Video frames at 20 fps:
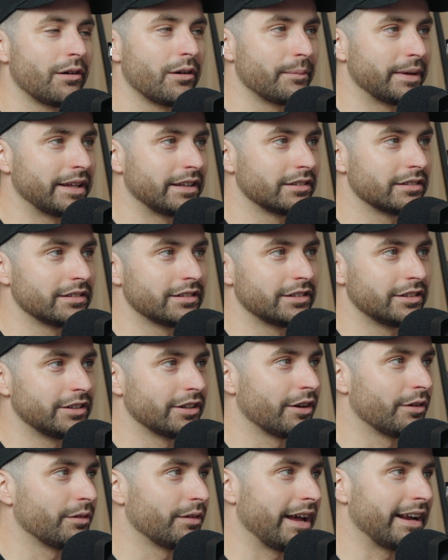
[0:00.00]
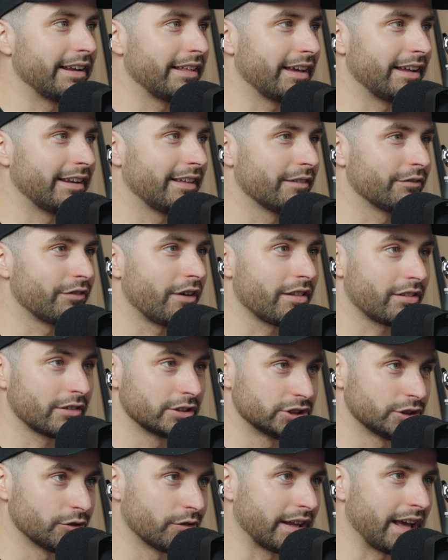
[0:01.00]
I mean, any advice?
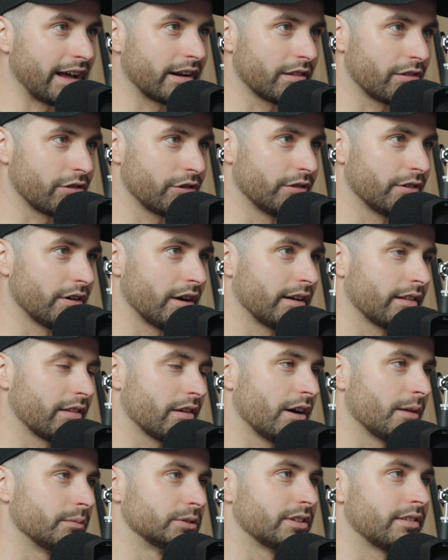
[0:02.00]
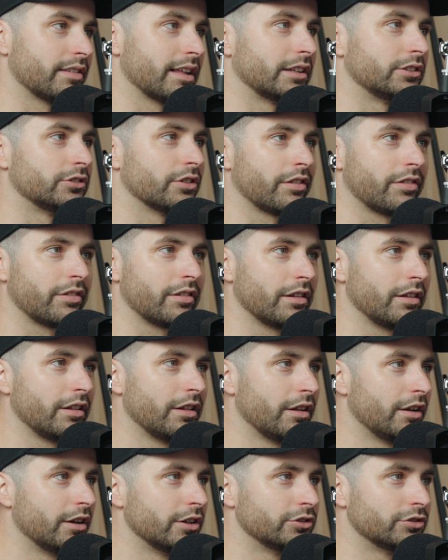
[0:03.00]
Because she already had a studio at the time. She said,
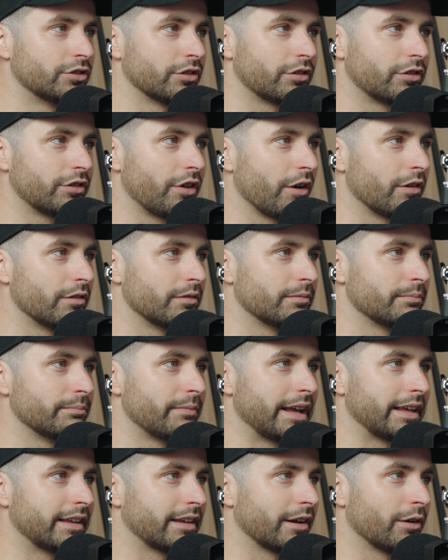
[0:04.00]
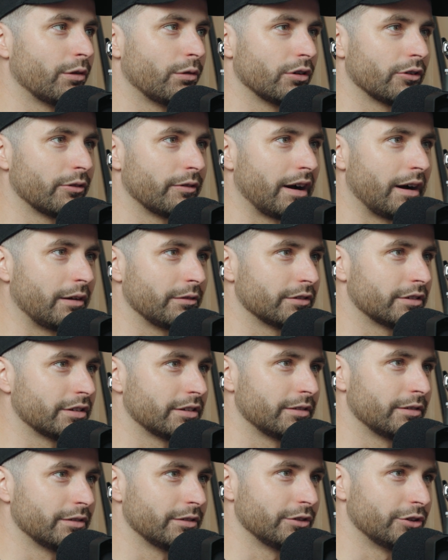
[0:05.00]
just don't make it all around
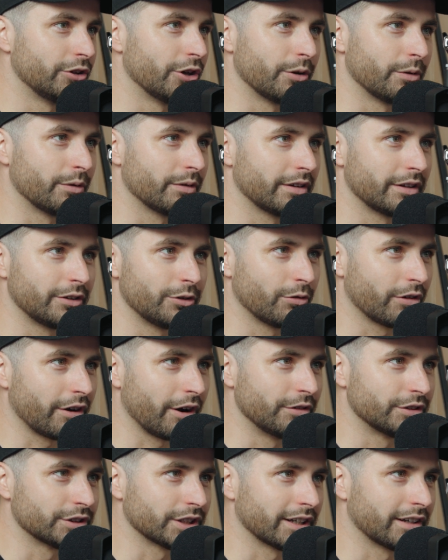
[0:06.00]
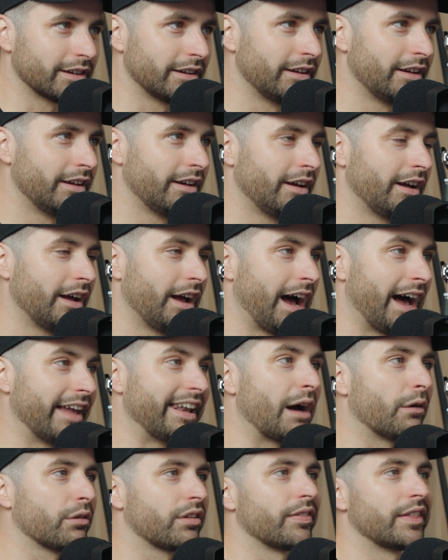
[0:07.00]
you and your coaching. And
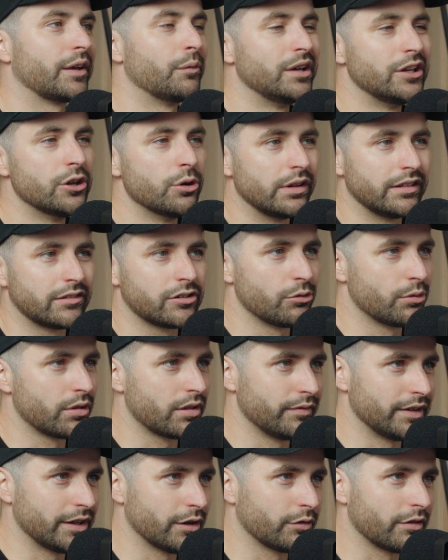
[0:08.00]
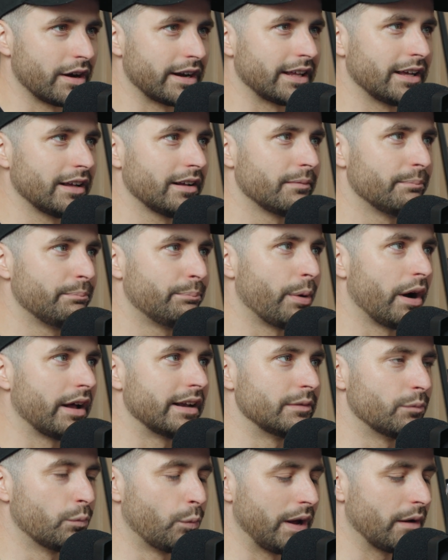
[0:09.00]
that was something we knew intuitively already,
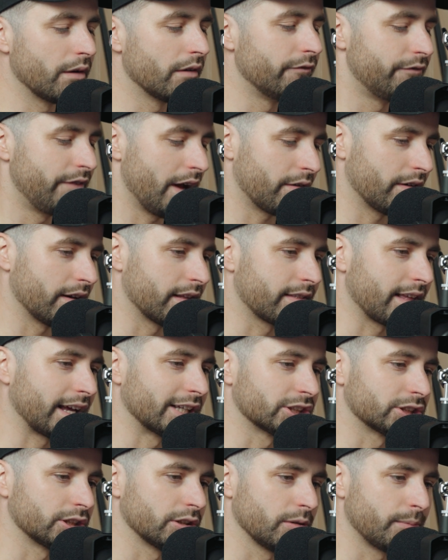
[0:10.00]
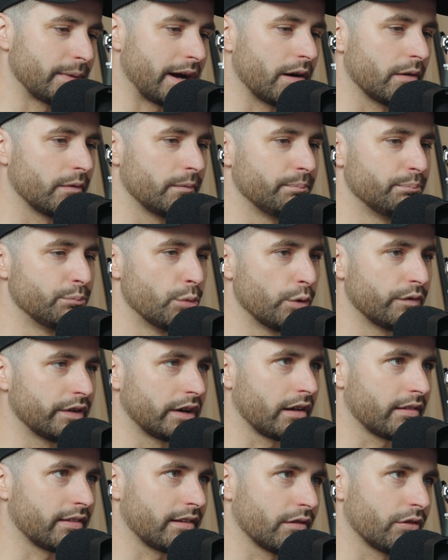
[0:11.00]
but we were very intentional about moving
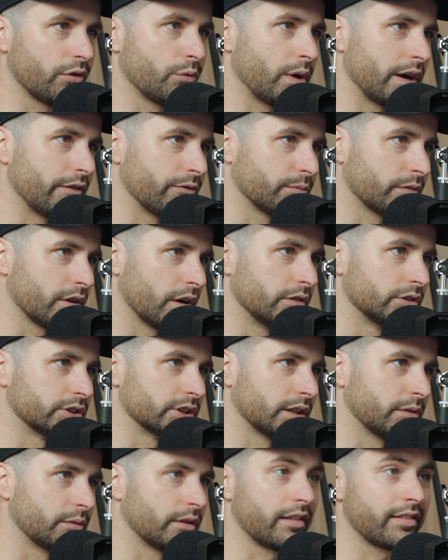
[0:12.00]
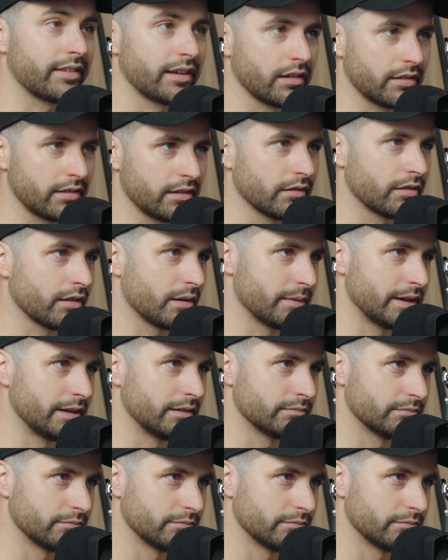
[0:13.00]
ourselves away from coaching. When I say ourselves, I mean